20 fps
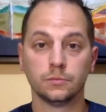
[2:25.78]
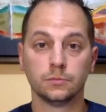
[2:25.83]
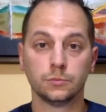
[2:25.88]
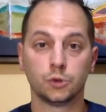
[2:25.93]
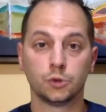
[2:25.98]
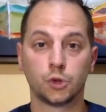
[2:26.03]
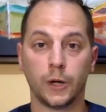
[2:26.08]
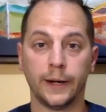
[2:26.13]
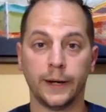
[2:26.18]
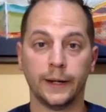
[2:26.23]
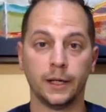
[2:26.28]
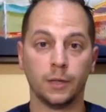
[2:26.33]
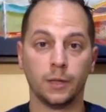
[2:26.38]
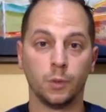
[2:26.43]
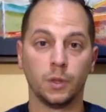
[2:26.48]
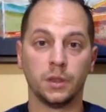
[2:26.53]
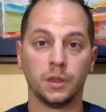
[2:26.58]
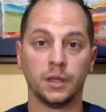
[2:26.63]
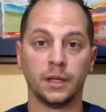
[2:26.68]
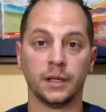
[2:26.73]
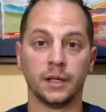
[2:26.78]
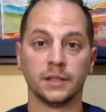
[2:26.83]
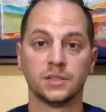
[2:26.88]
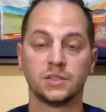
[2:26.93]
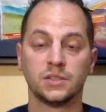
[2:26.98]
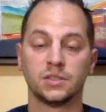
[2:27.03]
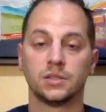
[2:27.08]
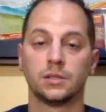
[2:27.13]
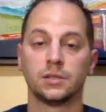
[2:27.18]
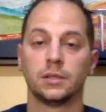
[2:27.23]
trading it with
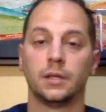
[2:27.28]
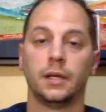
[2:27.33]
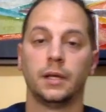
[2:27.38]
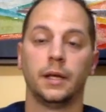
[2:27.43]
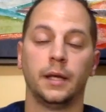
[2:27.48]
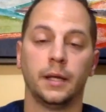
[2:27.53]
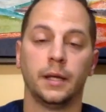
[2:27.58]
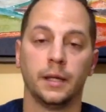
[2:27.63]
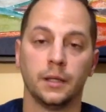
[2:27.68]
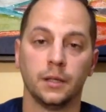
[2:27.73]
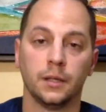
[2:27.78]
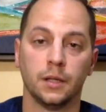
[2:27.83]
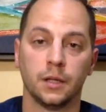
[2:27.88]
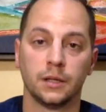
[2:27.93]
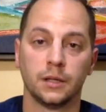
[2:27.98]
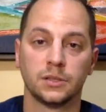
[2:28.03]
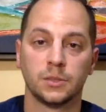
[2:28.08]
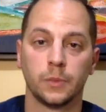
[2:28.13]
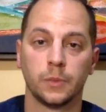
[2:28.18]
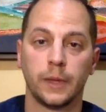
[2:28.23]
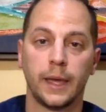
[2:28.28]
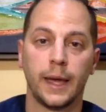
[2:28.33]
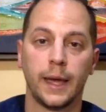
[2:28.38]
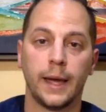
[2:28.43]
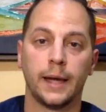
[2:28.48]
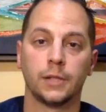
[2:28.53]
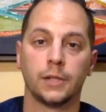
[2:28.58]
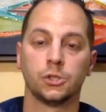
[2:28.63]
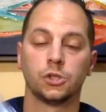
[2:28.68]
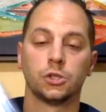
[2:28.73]
this and some
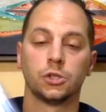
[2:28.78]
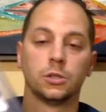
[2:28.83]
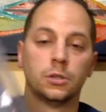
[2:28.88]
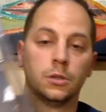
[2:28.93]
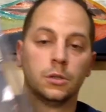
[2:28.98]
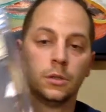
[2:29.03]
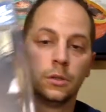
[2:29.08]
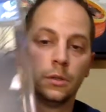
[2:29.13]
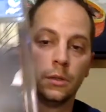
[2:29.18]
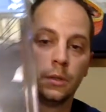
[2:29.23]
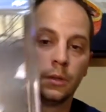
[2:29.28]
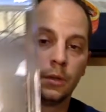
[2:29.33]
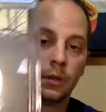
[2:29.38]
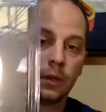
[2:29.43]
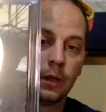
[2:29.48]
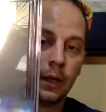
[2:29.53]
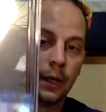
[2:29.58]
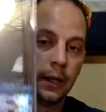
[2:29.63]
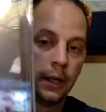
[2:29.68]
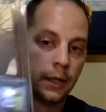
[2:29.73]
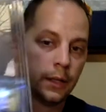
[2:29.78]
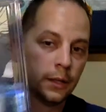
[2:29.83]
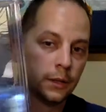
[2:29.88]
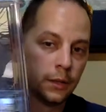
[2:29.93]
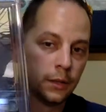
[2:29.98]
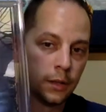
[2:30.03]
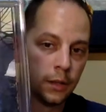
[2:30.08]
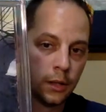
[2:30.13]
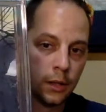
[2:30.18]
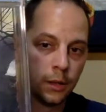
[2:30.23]
cash,
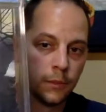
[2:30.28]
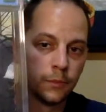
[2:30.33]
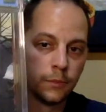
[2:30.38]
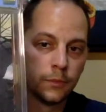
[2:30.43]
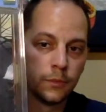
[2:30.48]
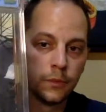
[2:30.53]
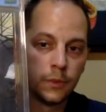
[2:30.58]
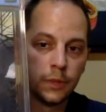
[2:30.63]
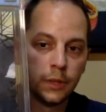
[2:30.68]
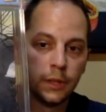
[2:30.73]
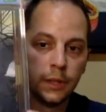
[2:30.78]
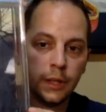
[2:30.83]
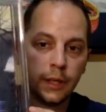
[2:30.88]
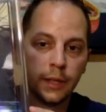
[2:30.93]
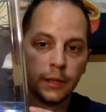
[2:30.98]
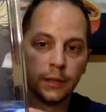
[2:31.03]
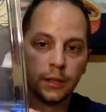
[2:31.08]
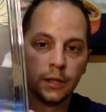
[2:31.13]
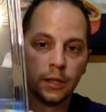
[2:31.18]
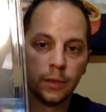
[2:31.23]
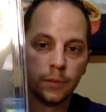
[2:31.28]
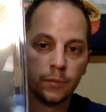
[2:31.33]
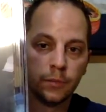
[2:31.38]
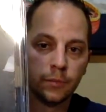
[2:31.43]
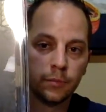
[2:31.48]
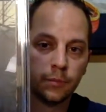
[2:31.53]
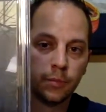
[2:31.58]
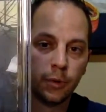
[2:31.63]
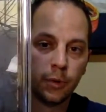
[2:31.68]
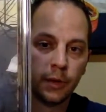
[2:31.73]
and he ended
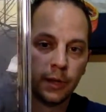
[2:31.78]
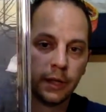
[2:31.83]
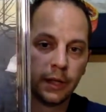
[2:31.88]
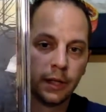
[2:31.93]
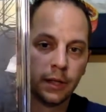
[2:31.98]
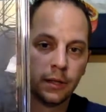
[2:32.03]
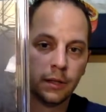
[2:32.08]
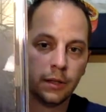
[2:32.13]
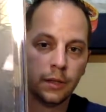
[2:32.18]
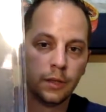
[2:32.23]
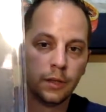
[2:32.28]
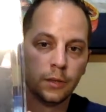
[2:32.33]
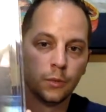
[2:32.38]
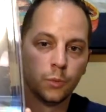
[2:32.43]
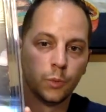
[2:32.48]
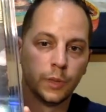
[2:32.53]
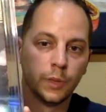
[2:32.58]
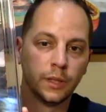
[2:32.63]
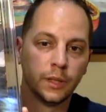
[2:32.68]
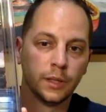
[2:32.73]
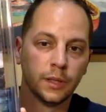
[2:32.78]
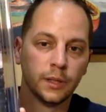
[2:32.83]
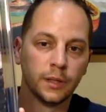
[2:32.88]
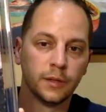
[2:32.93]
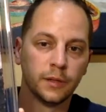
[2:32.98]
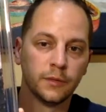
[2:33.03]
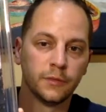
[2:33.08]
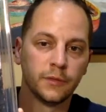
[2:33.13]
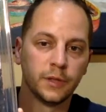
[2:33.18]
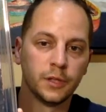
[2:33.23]
up putting in the We
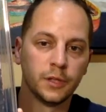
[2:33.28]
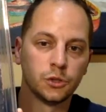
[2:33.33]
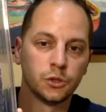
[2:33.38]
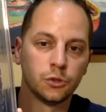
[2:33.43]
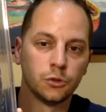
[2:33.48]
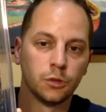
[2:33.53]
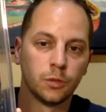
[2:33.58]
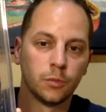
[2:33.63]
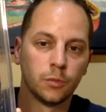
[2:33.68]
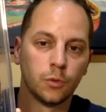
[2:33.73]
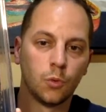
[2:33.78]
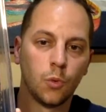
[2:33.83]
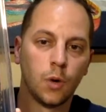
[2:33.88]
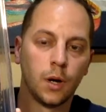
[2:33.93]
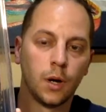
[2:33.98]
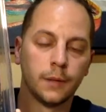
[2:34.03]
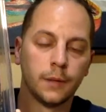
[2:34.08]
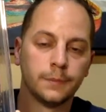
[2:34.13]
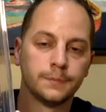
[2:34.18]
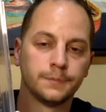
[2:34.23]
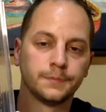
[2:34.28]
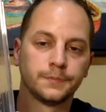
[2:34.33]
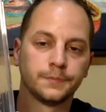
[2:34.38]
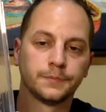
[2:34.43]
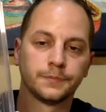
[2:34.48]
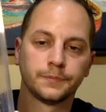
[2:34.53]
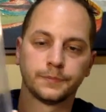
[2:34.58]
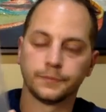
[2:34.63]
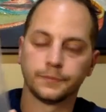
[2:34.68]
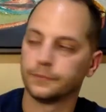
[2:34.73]
Live issue number 1.
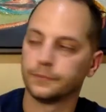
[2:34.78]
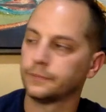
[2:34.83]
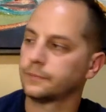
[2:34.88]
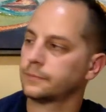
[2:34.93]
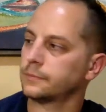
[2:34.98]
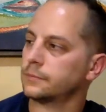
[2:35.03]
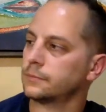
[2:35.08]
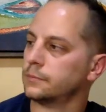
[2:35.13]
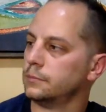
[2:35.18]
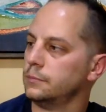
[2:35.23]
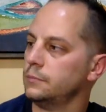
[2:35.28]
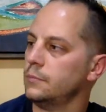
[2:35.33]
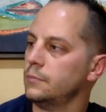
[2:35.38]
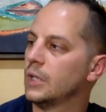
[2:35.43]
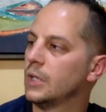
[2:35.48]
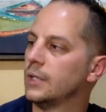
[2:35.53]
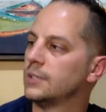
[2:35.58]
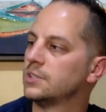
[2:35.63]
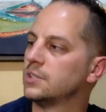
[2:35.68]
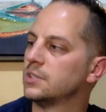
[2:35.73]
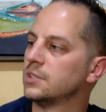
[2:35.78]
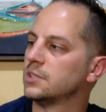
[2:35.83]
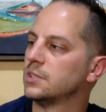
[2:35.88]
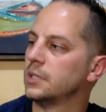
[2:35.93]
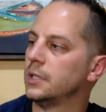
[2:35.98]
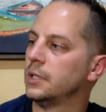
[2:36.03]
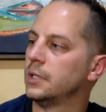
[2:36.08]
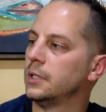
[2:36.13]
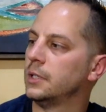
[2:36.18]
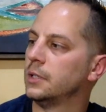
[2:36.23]
This is
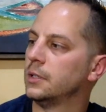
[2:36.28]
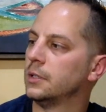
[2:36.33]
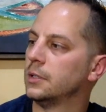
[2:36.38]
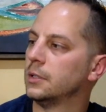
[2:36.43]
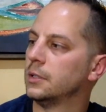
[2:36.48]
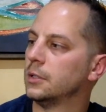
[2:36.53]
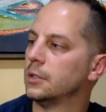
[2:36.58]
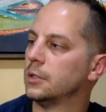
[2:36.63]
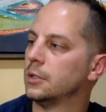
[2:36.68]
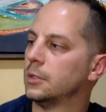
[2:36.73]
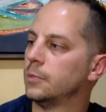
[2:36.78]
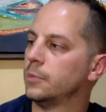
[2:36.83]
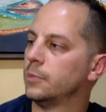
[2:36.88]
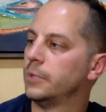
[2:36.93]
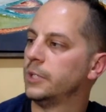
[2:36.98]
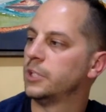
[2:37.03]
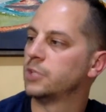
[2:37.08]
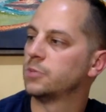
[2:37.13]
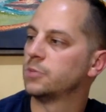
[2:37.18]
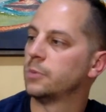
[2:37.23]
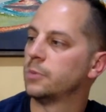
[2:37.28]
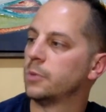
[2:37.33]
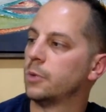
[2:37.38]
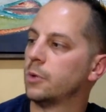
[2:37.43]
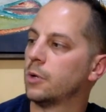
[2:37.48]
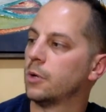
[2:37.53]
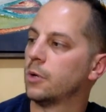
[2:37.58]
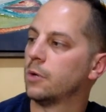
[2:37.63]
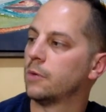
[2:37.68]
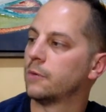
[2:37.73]
the Peach
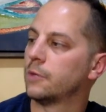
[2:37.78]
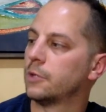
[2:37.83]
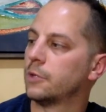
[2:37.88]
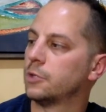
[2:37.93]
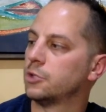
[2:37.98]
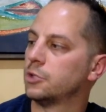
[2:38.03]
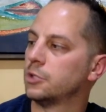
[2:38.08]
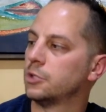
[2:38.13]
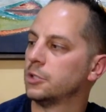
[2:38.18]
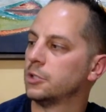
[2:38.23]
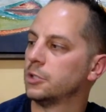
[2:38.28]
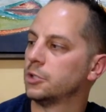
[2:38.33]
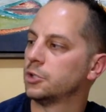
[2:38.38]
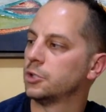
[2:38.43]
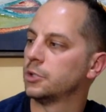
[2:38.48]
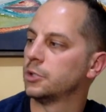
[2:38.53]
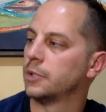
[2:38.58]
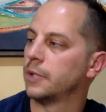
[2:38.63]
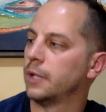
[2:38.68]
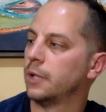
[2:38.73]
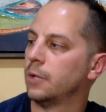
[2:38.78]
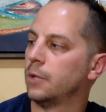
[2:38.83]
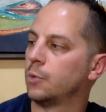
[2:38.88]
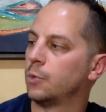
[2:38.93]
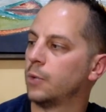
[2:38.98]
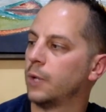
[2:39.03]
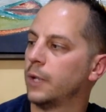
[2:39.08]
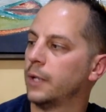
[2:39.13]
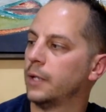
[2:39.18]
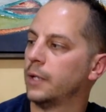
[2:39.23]
Momoko Virgin Edition El
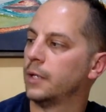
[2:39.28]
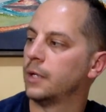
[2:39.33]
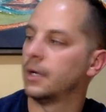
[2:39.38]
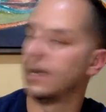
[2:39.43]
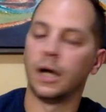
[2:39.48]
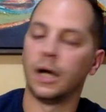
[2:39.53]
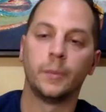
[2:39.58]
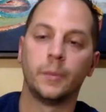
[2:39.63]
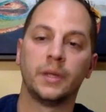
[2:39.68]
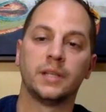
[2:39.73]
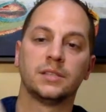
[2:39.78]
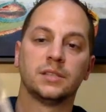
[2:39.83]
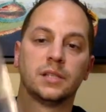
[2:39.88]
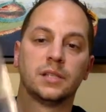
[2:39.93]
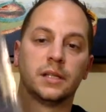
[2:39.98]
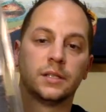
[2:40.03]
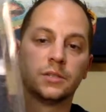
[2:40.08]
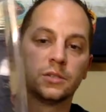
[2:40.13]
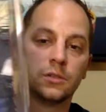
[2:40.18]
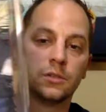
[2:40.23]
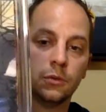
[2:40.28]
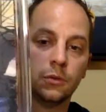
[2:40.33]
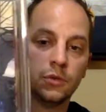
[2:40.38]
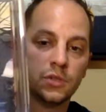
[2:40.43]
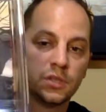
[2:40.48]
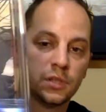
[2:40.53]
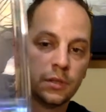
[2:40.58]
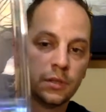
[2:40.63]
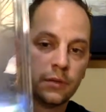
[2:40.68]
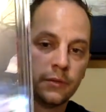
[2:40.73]
Rey Comics
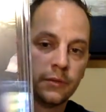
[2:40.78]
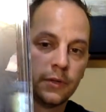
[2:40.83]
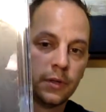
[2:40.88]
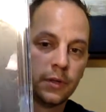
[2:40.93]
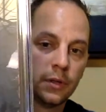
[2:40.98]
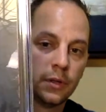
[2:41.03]
exclusive.